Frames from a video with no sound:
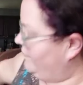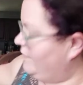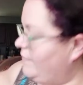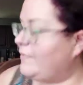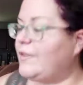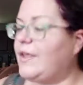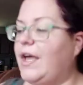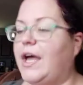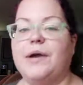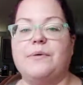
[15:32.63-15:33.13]

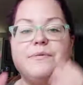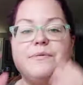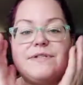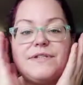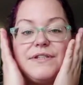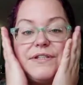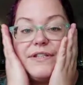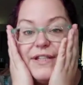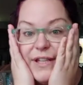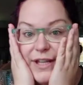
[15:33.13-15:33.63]
I was
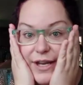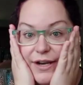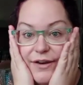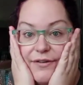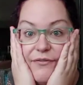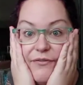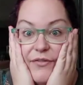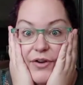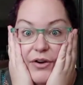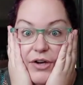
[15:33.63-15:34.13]
getting
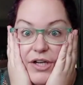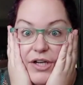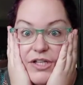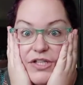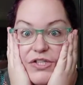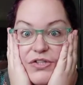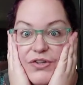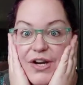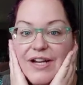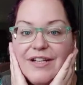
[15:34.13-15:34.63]
very
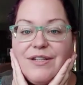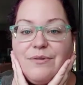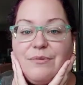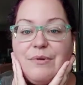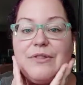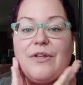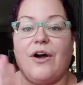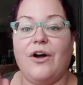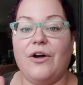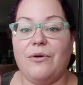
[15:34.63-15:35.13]
distracted with
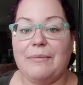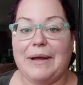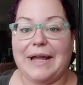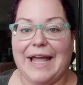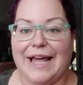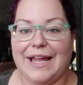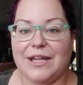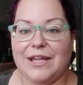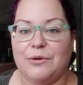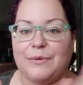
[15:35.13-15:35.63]
all my
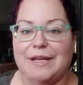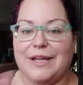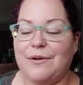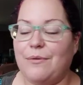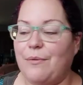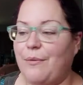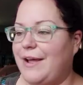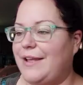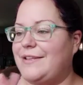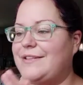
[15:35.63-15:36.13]
Halloween
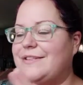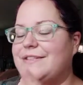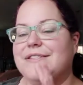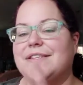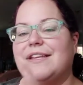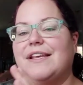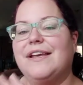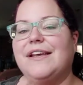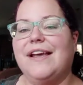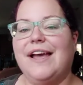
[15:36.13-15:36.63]
ones.
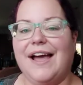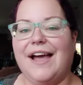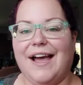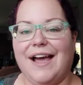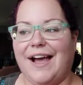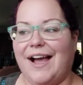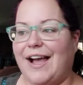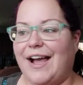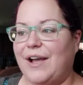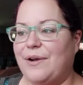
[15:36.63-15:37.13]

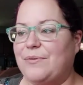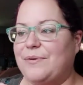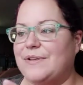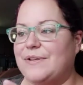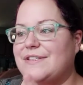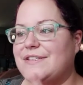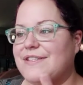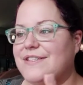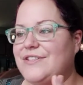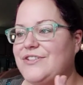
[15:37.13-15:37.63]
I
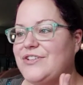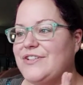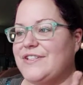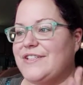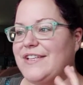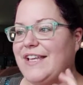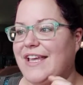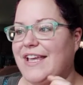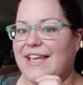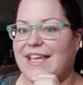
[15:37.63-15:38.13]
was just
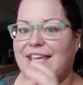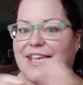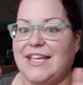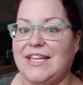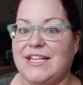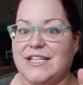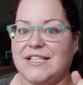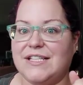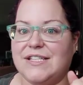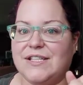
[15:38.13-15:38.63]
like in
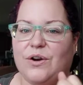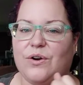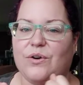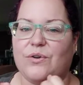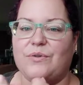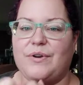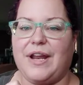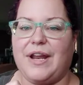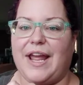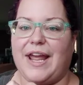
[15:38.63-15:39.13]
a
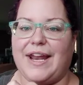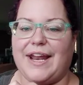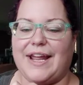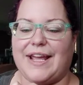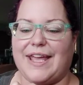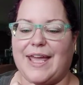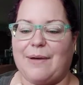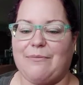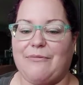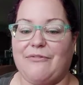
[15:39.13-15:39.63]
zone and I
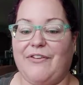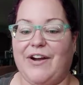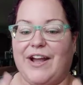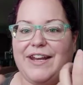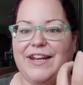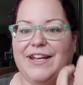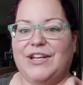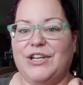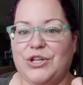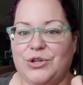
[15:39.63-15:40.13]
kept
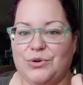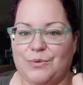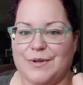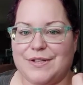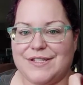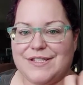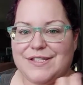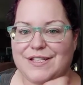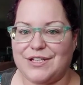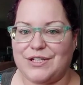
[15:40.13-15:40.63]
finding new
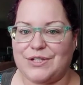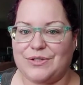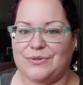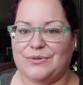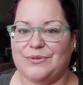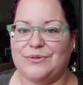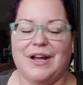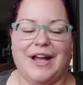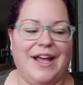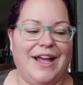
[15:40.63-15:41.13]
ones to do.
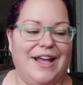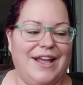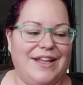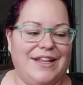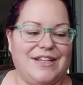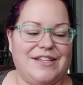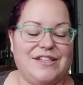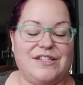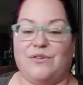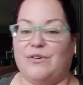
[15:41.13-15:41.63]

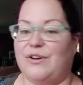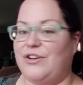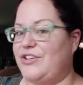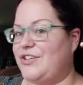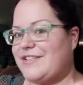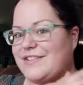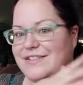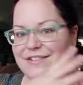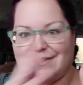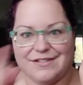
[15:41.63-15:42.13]
So I
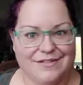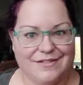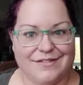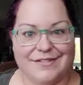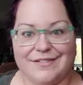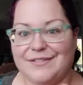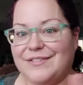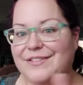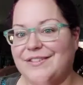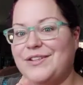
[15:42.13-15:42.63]
just,
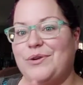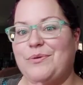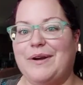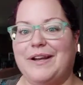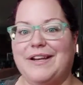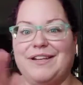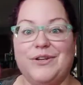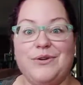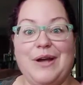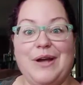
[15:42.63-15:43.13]
new one,
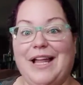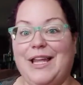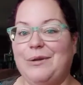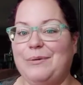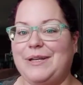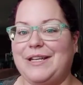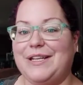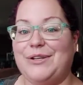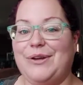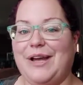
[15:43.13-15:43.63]
new
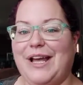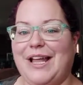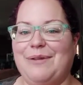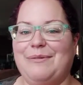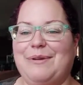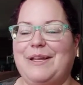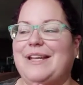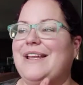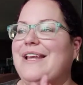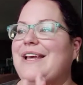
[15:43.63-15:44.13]
Halloween, new
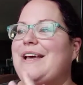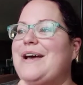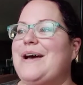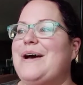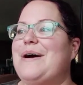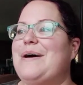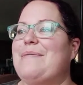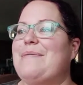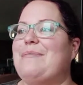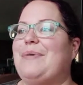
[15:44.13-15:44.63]
Halloween.
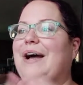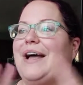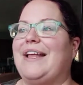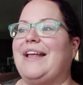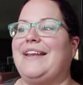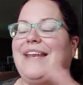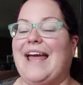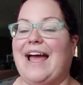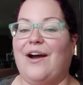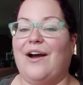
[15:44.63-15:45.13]
But
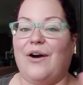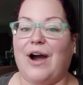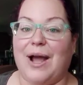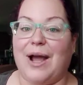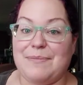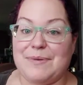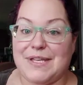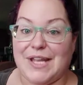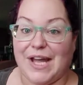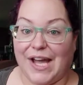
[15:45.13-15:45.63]
now
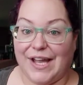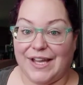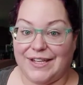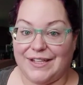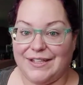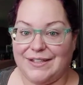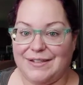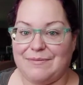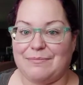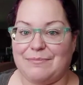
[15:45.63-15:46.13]
I'm done.
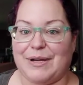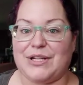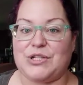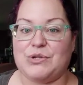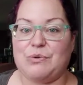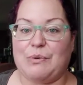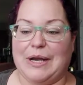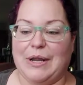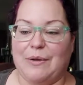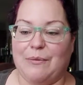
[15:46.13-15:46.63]
My
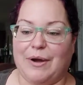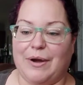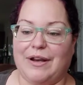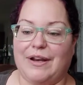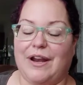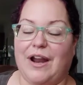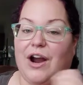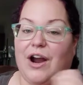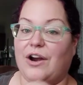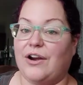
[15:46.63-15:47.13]
21
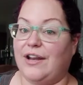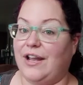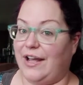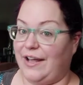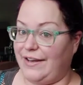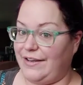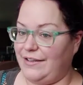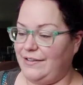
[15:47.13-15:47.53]
are done.